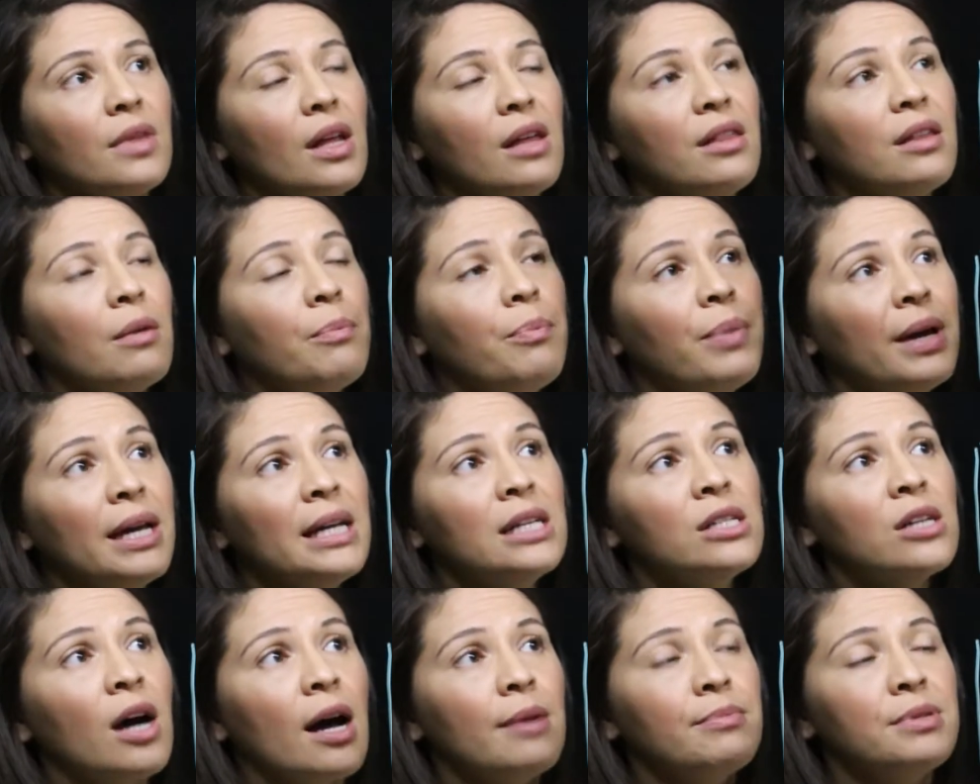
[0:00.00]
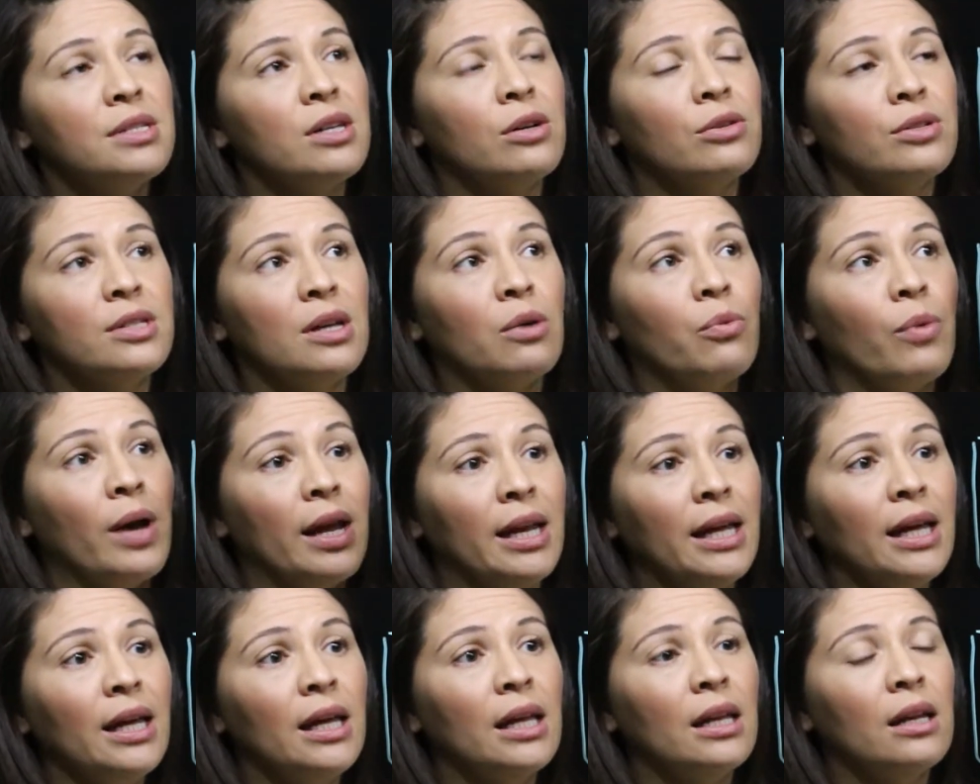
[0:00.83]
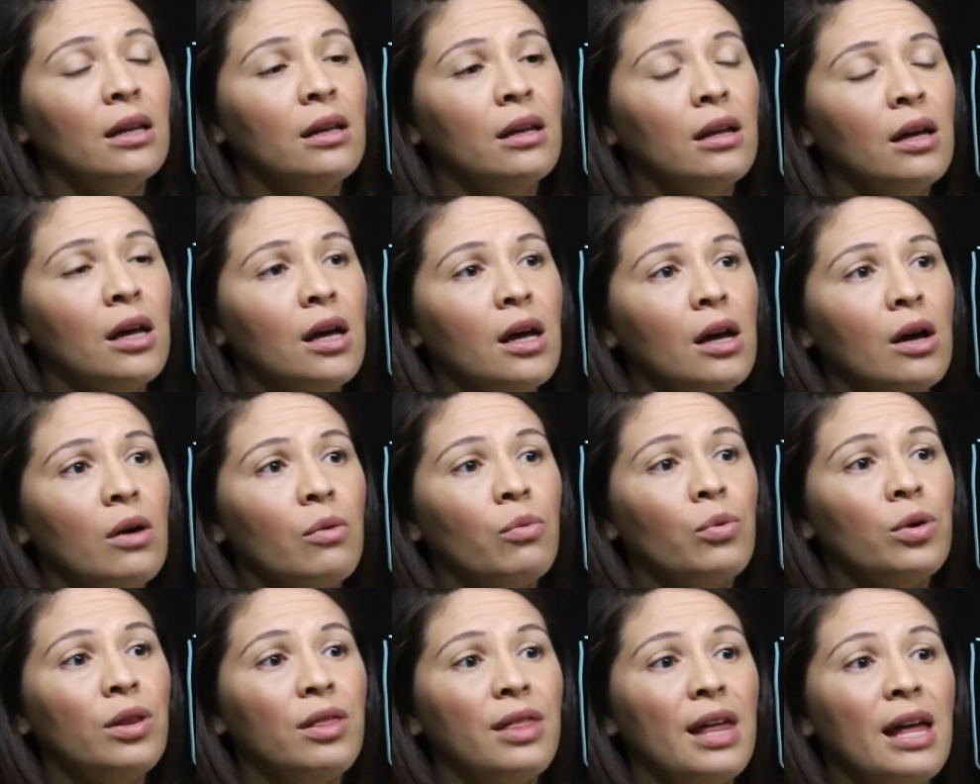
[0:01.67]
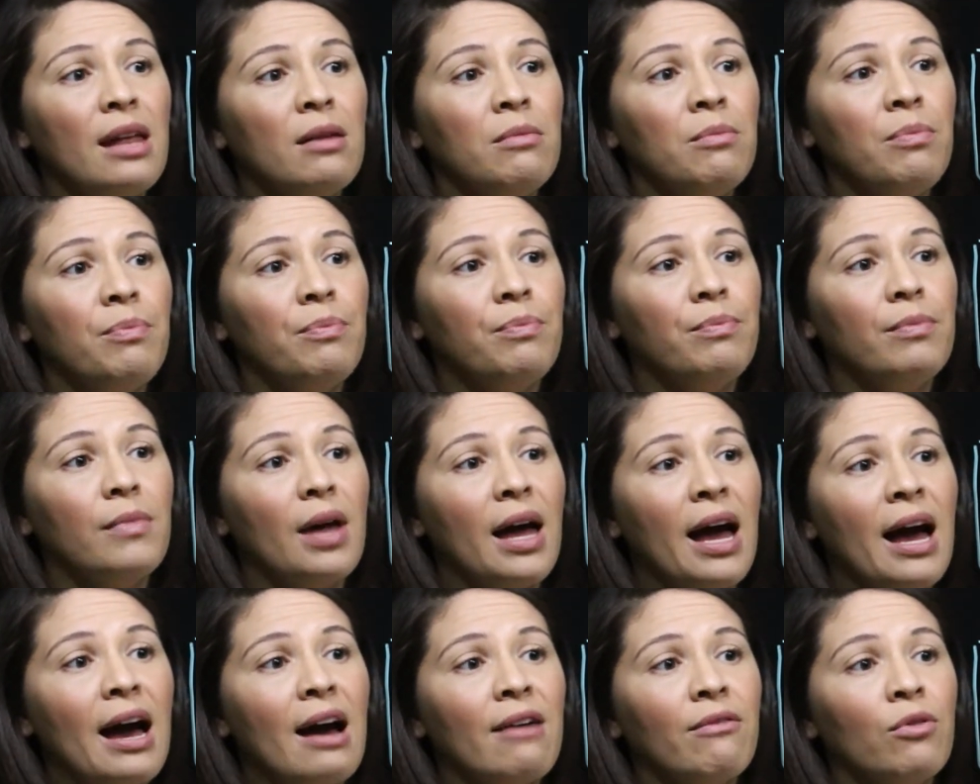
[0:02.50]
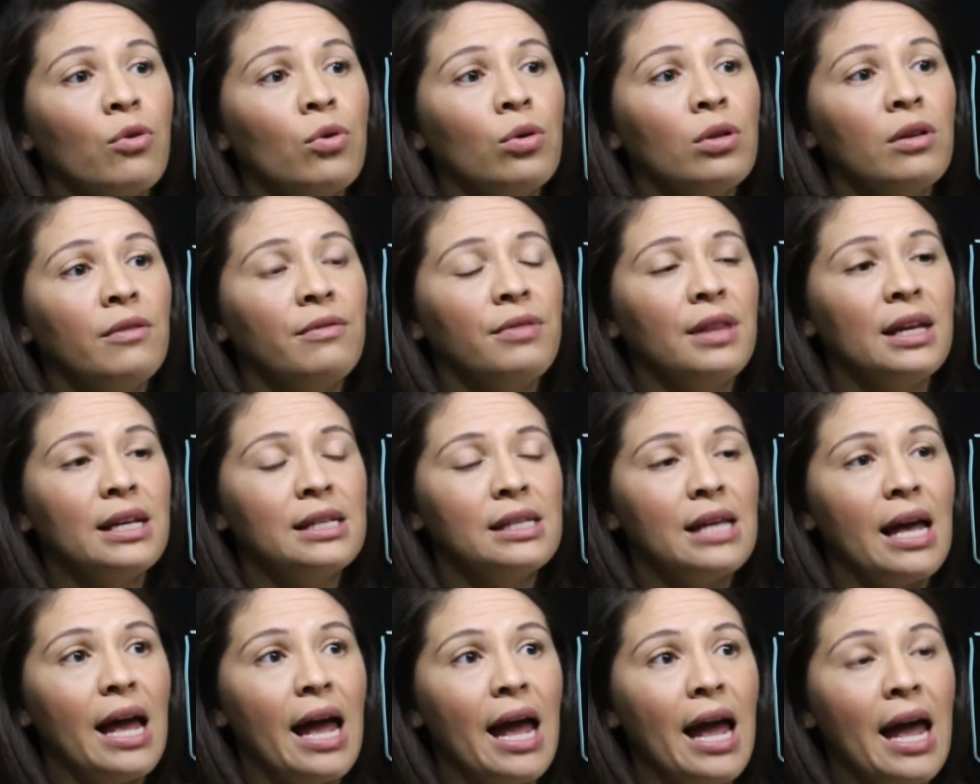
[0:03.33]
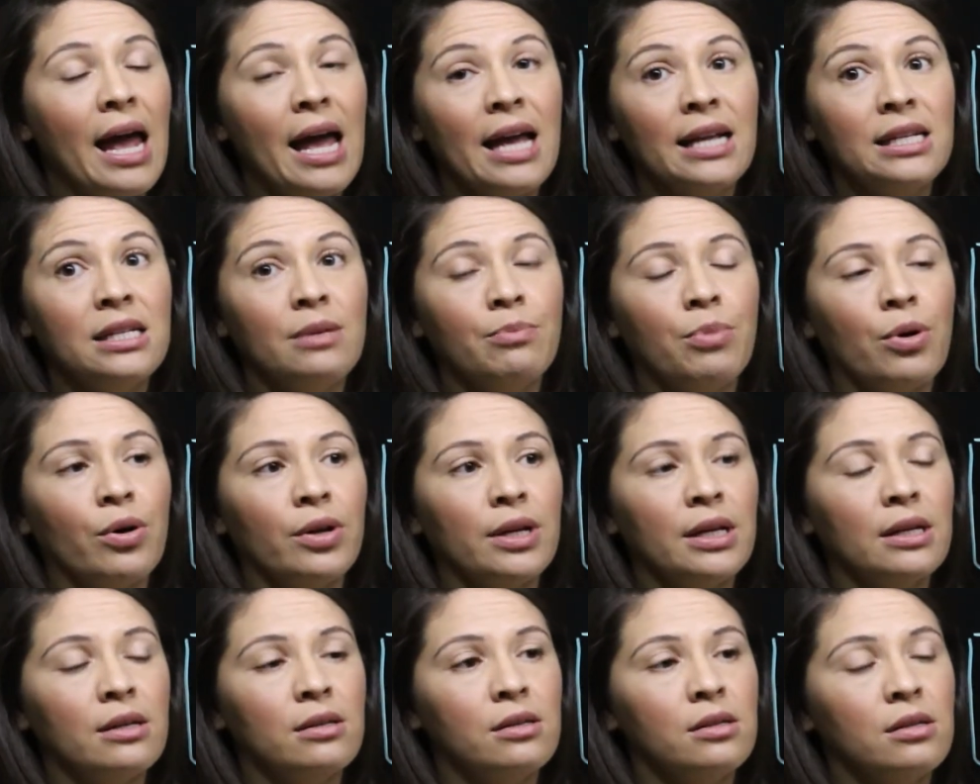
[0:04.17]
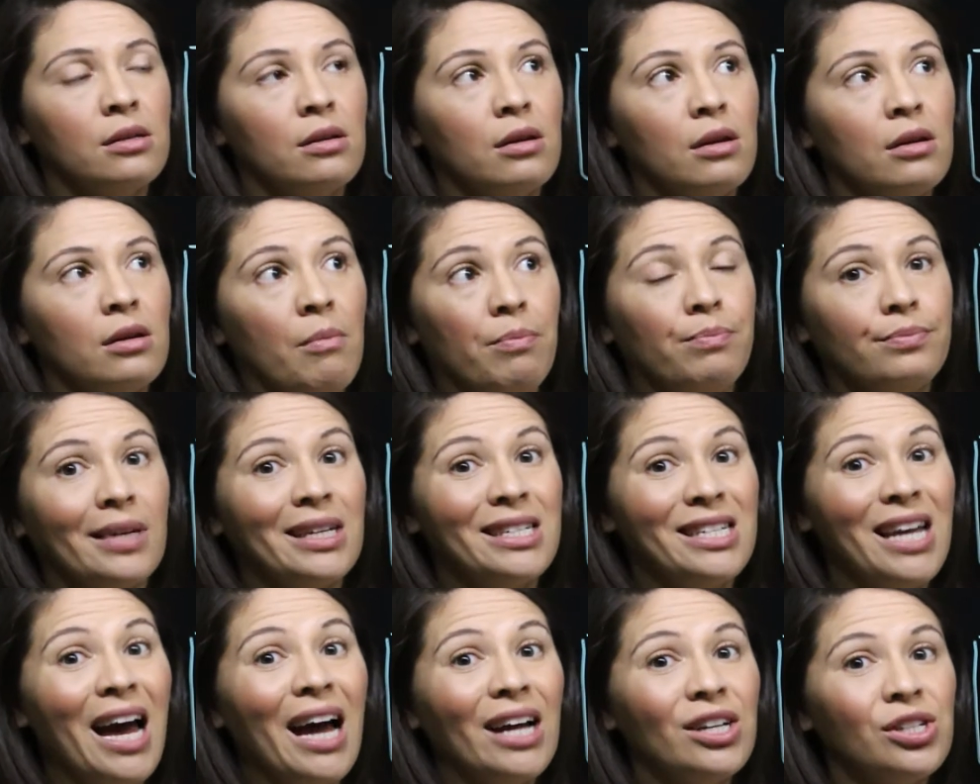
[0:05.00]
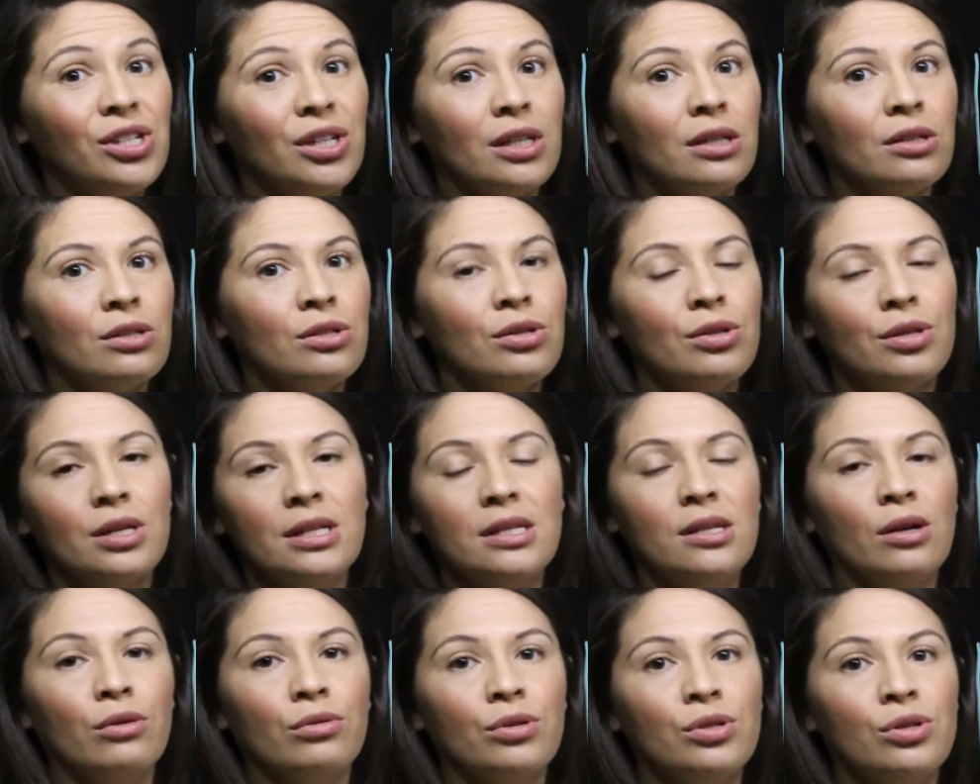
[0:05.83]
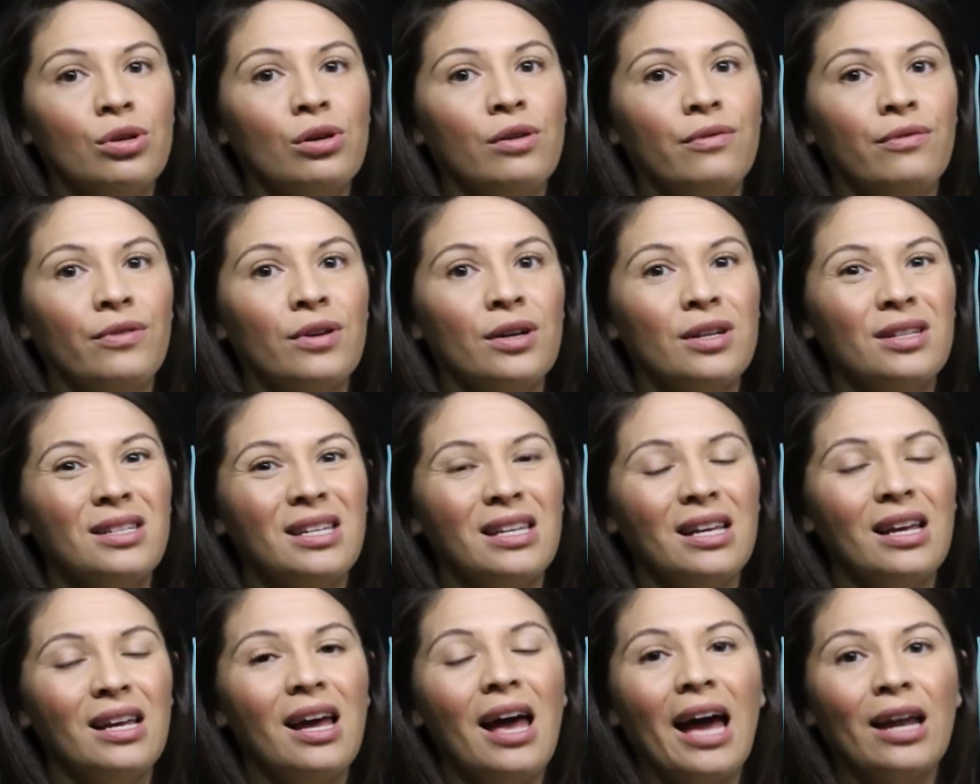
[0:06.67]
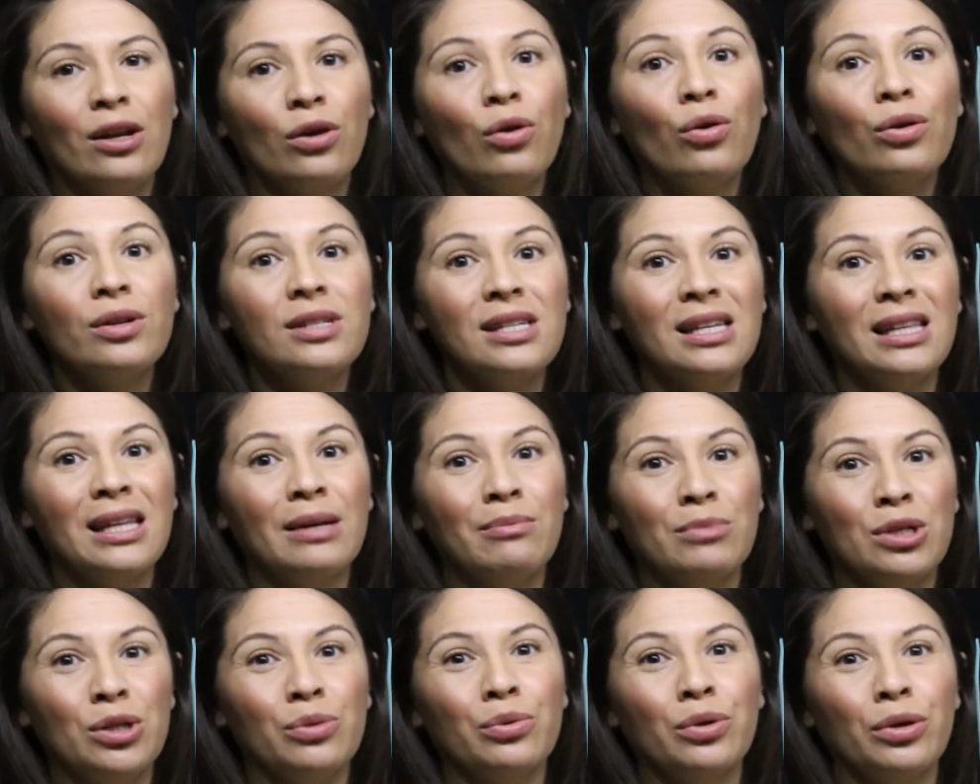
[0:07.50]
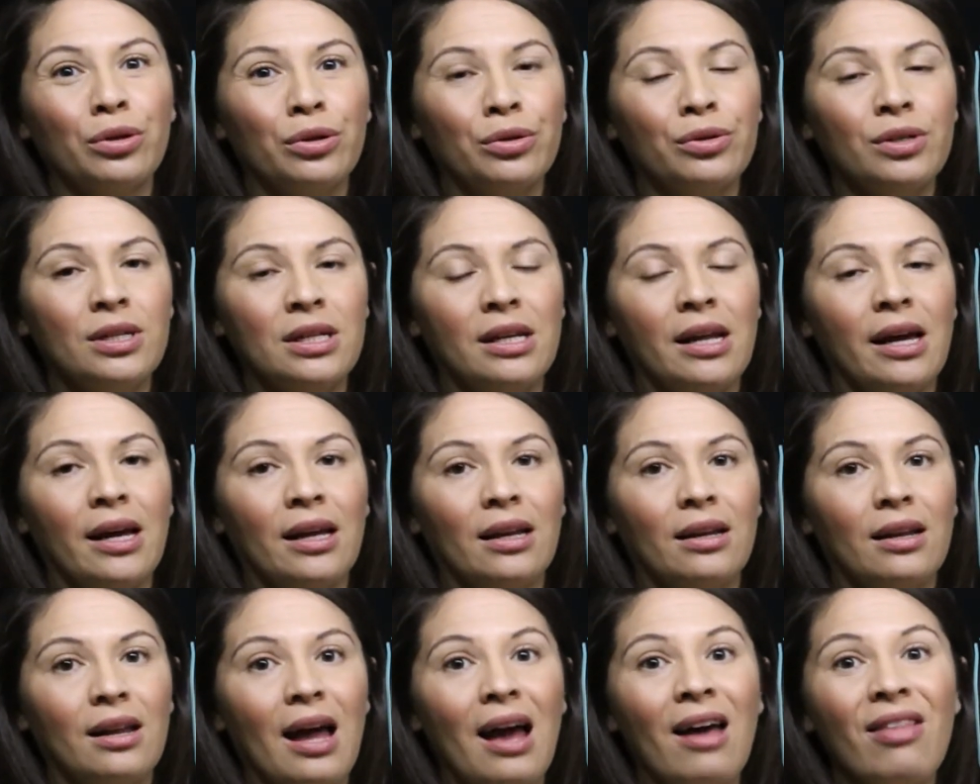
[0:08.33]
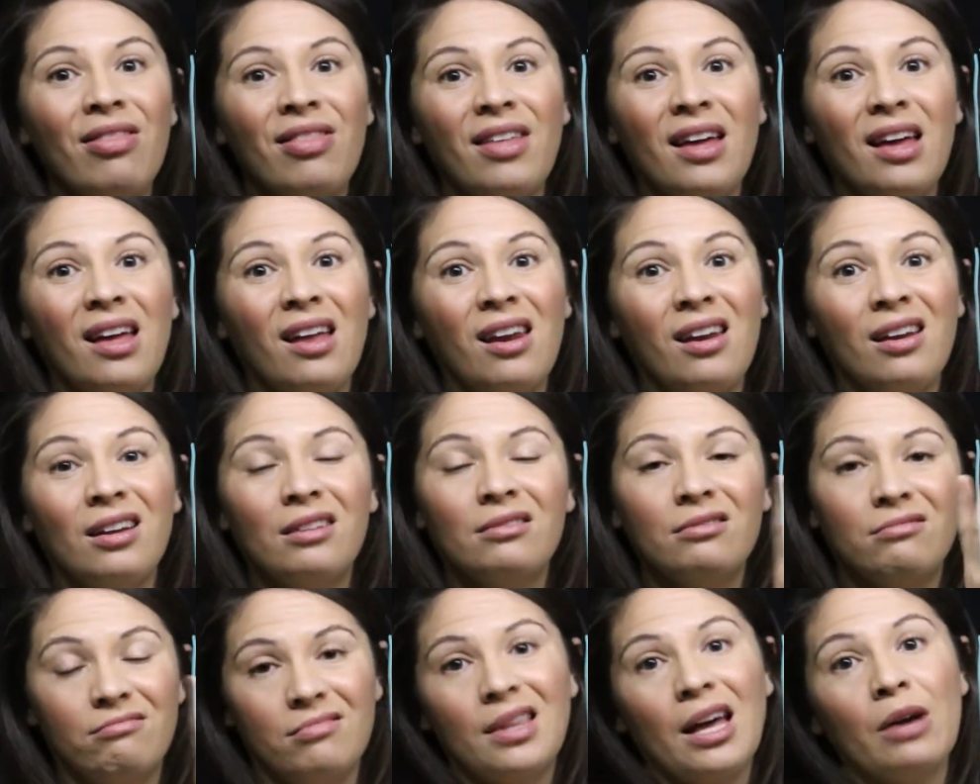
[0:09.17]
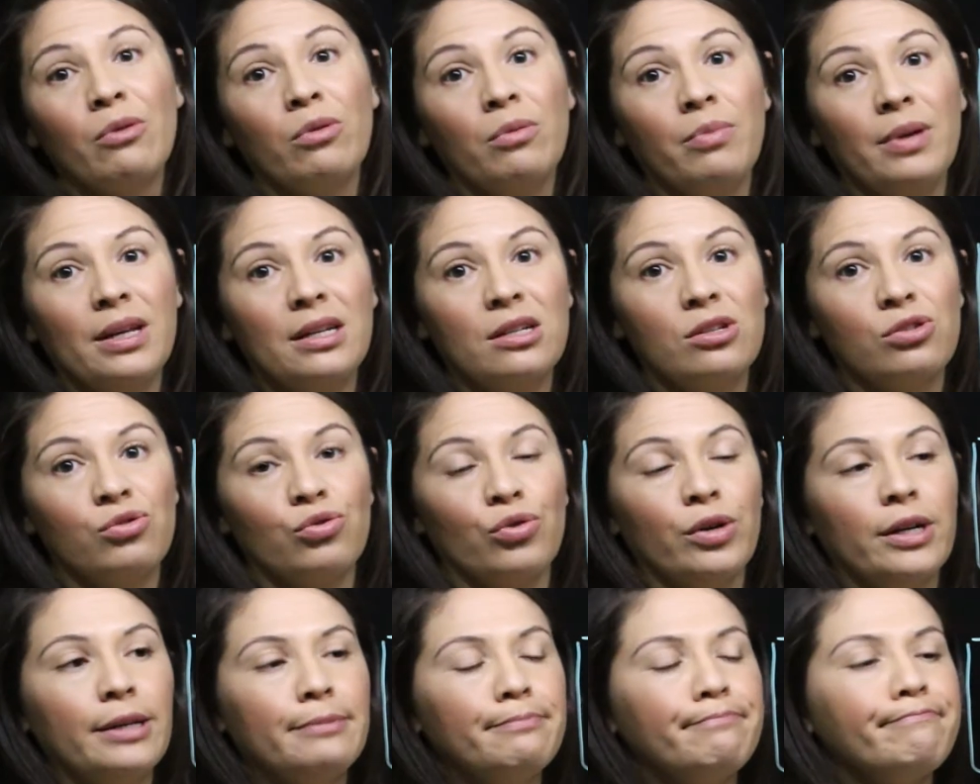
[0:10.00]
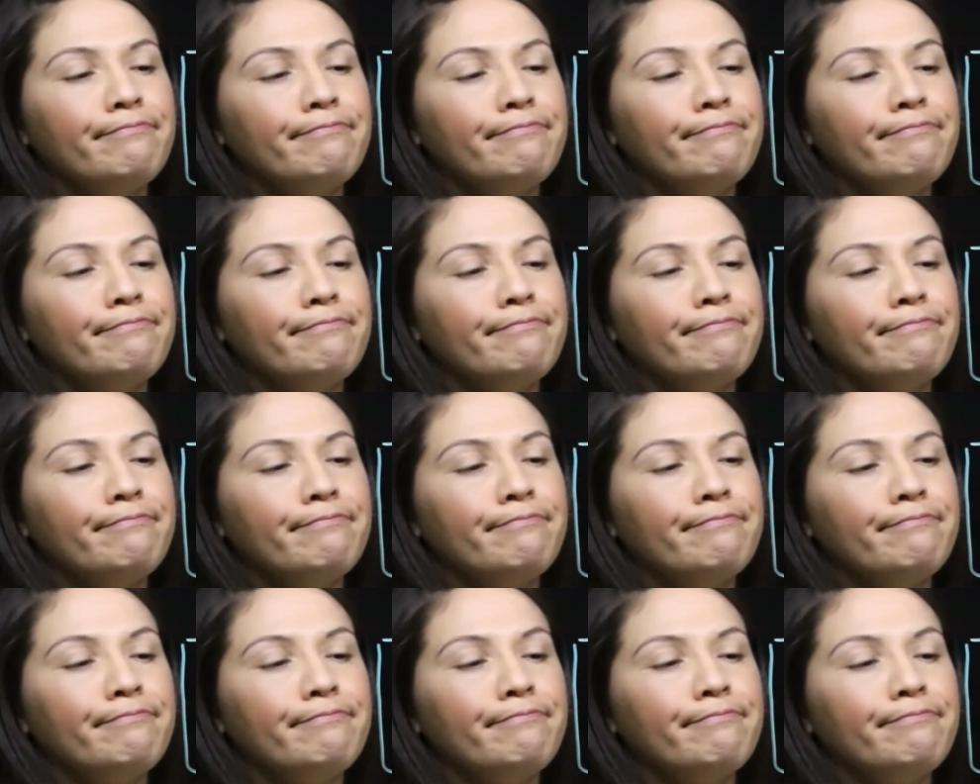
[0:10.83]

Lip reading: the B-type cells that went in would then have all of these antibodies attaching to the cell surface and causing them to agglutinate, and then they would be destroyed.